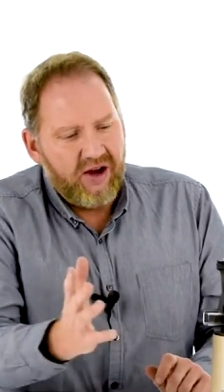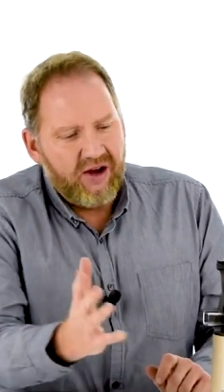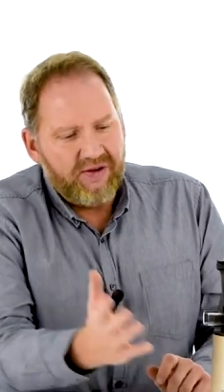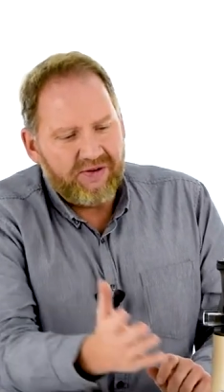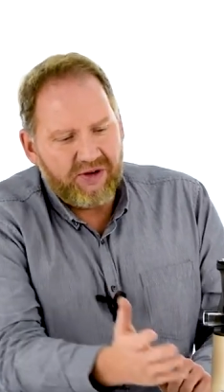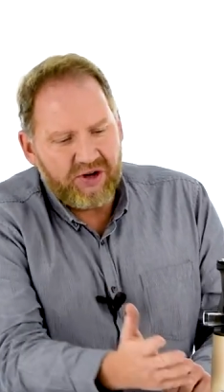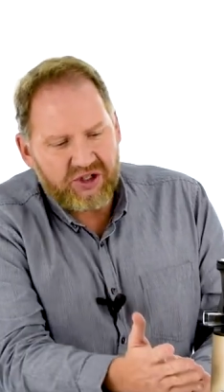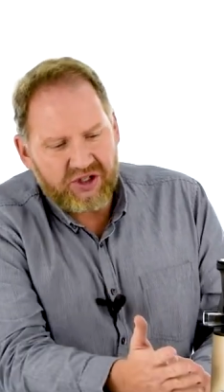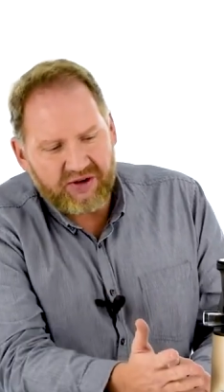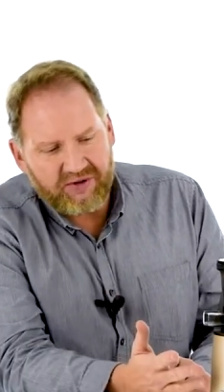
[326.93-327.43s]

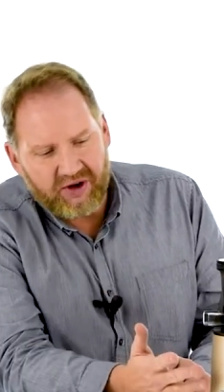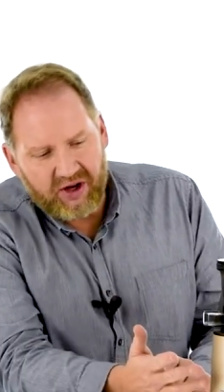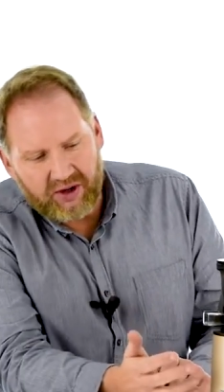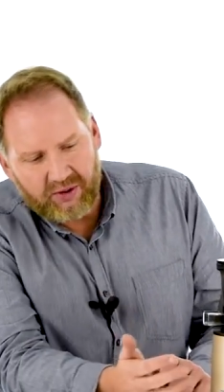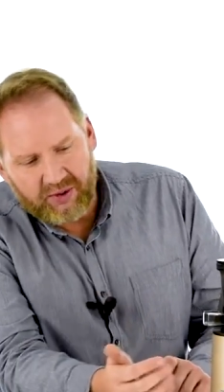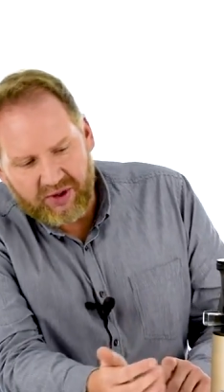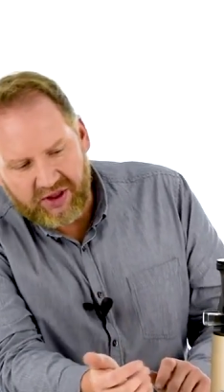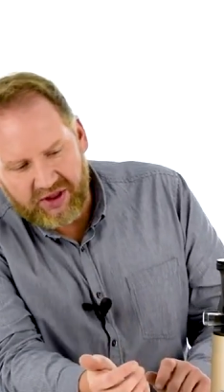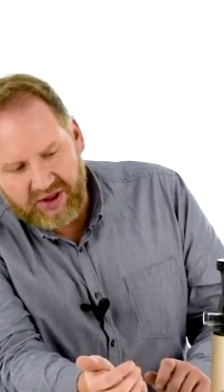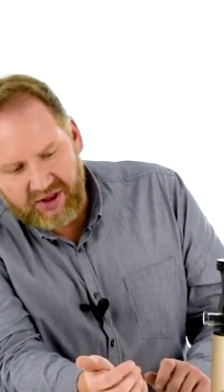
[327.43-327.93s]
First of all,
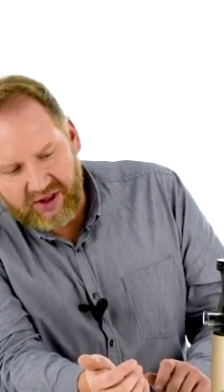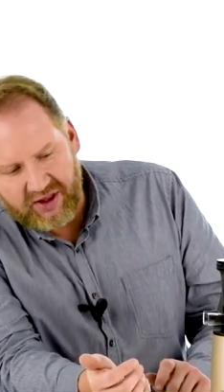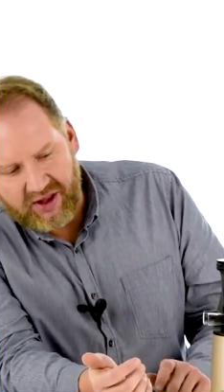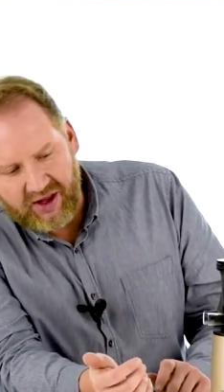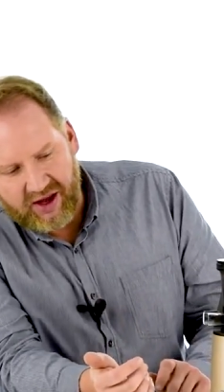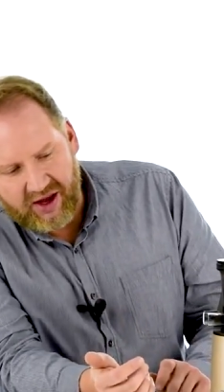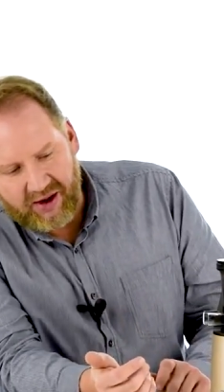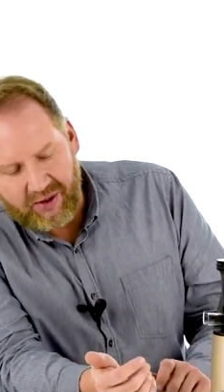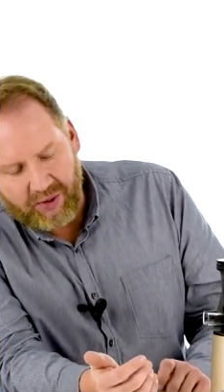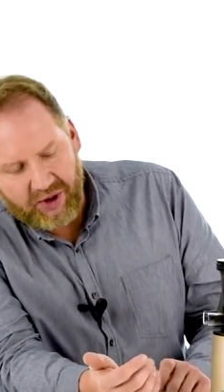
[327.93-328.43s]
with
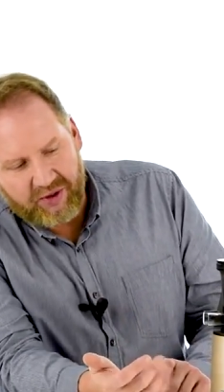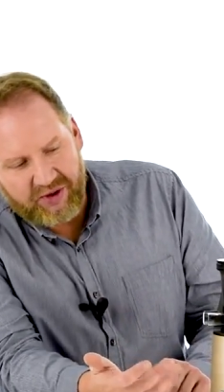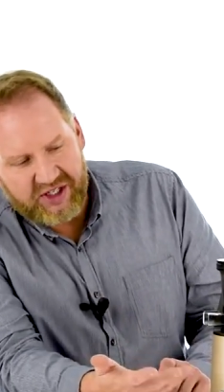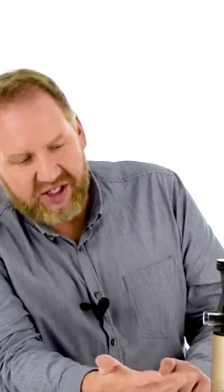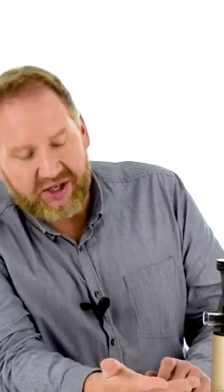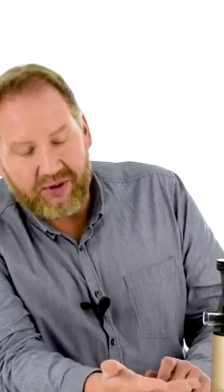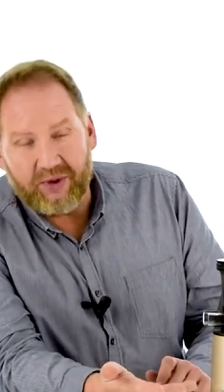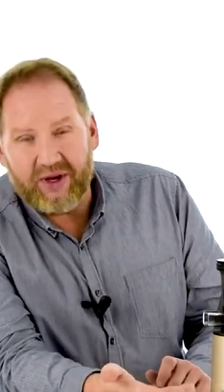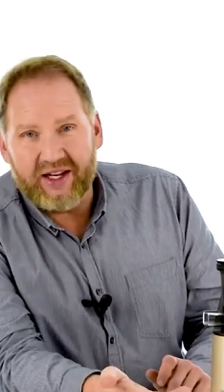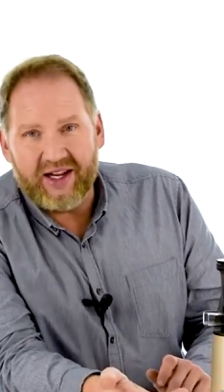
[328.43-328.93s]
one
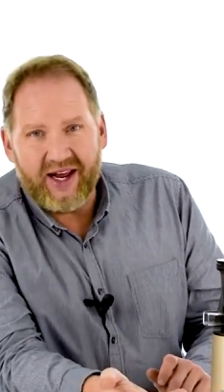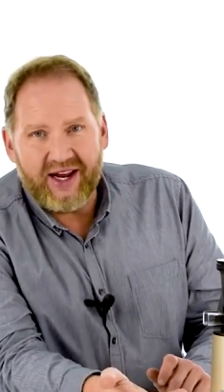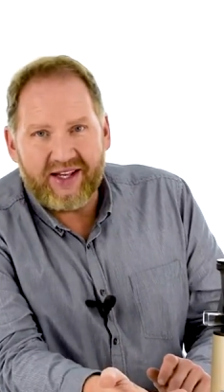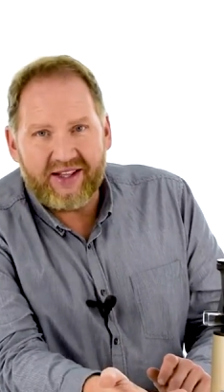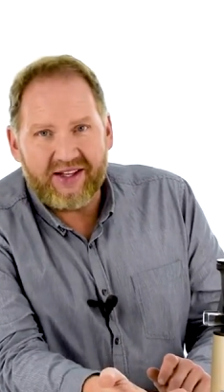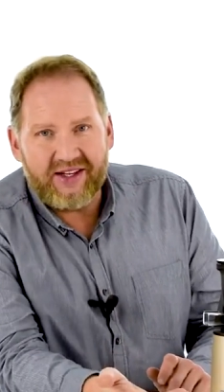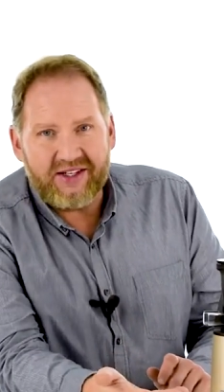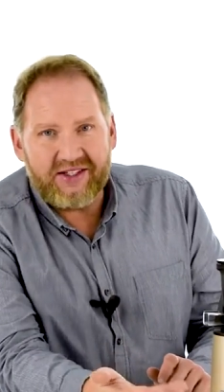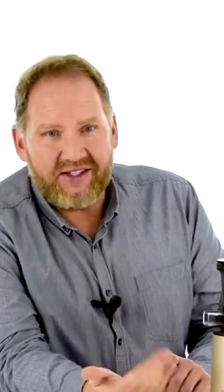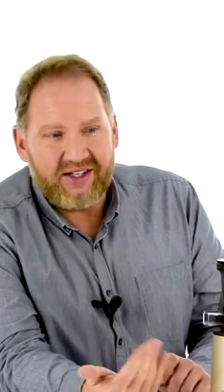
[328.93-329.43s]
reason we like
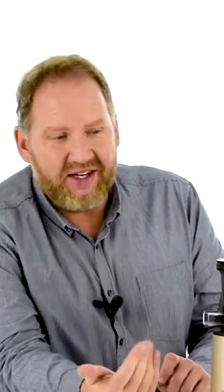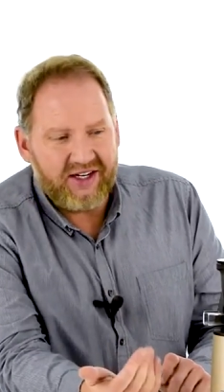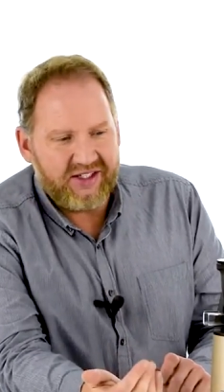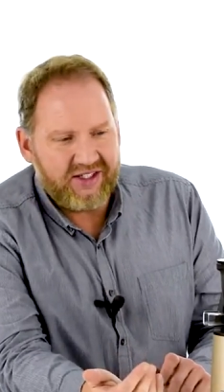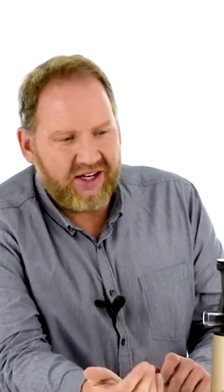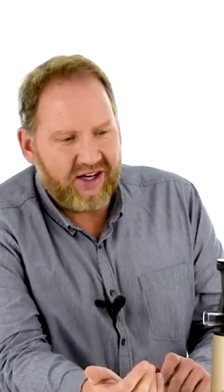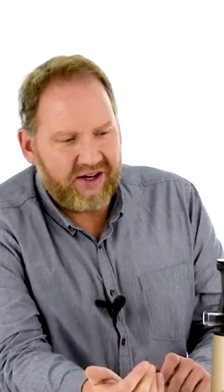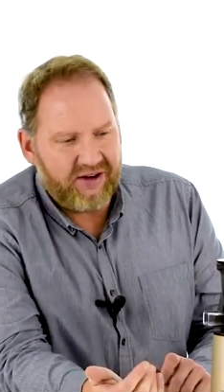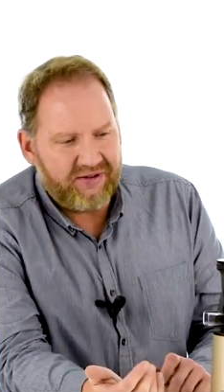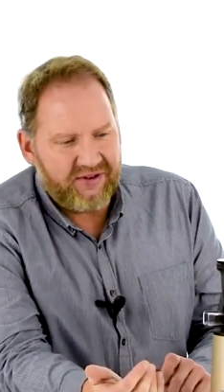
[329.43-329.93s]
this, and
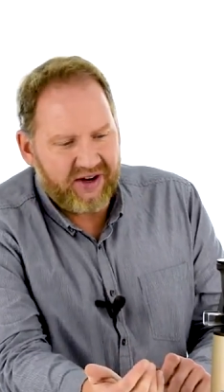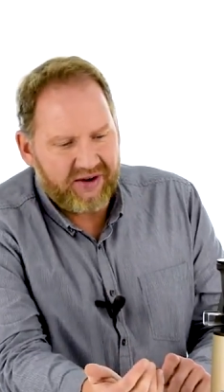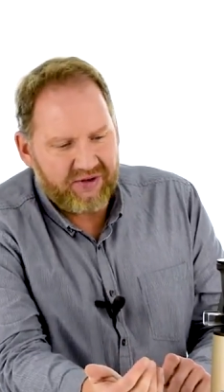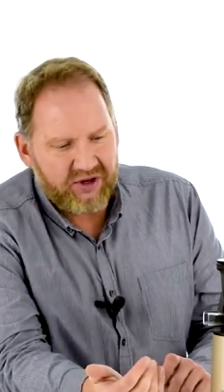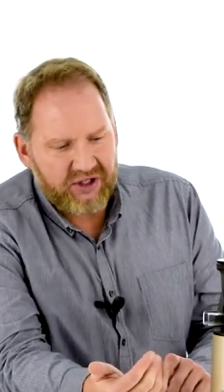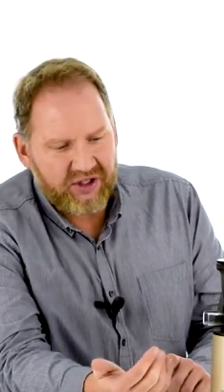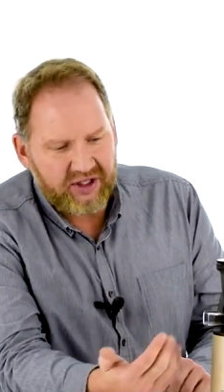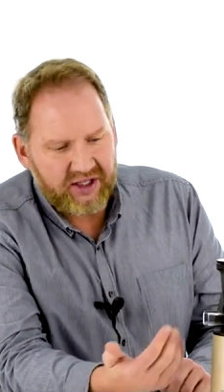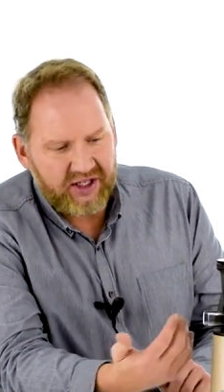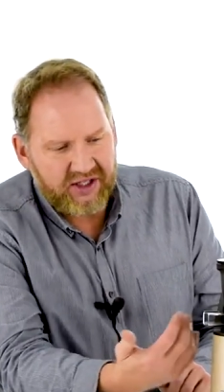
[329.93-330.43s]
it's on our
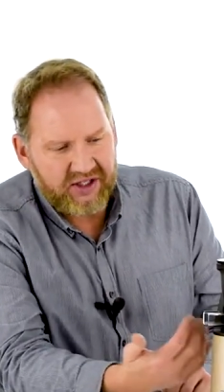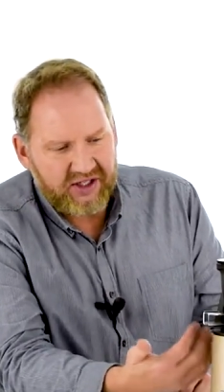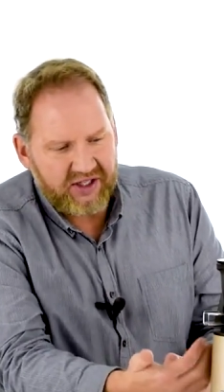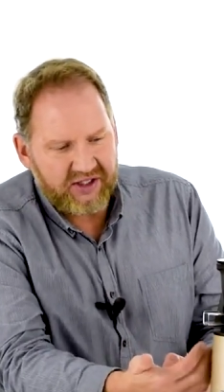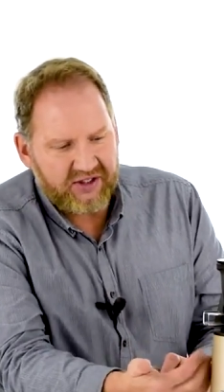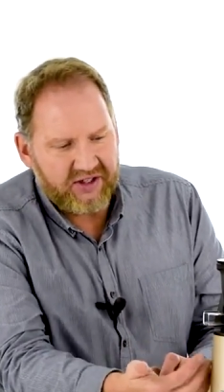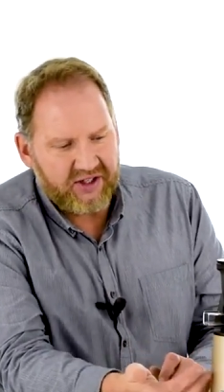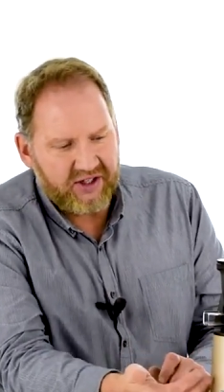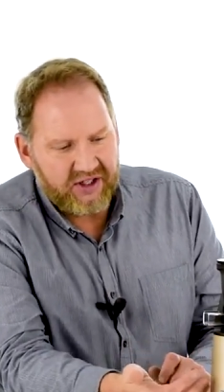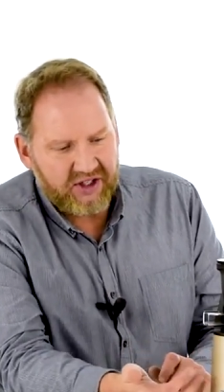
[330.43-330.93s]
favorites list,
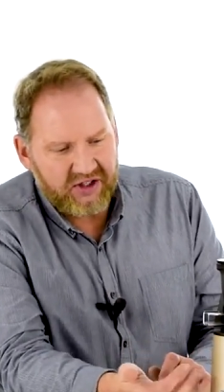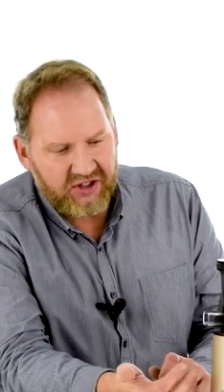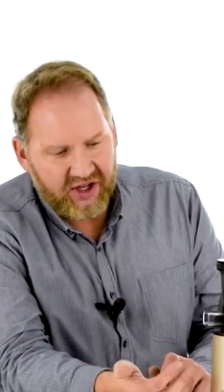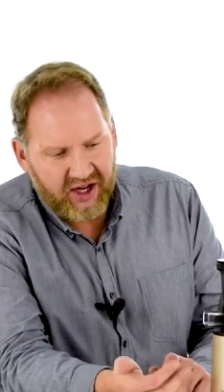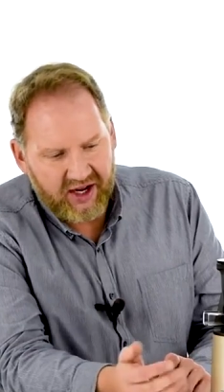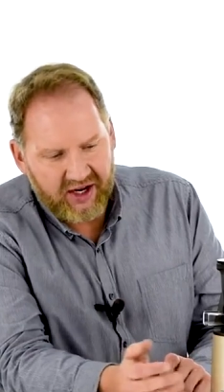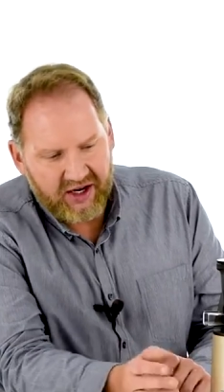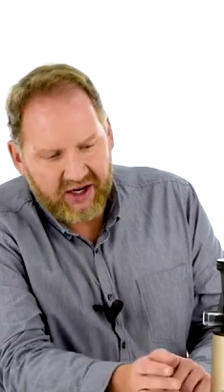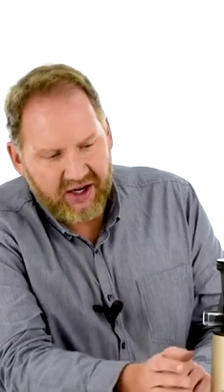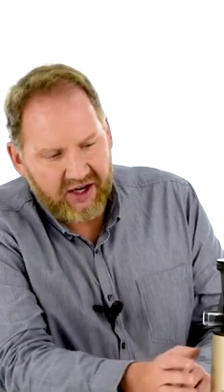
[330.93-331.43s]
is the
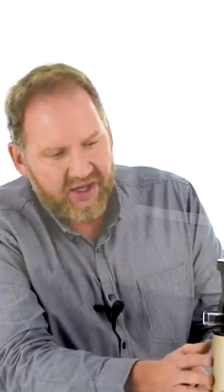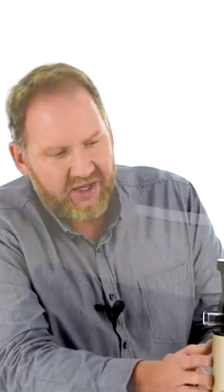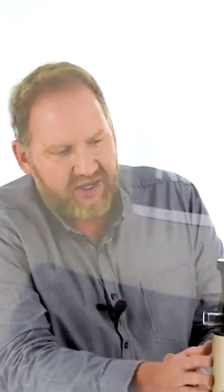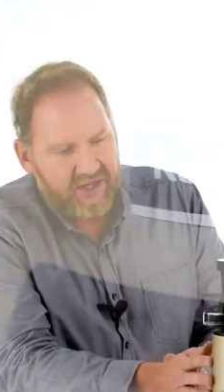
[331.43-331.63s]
design.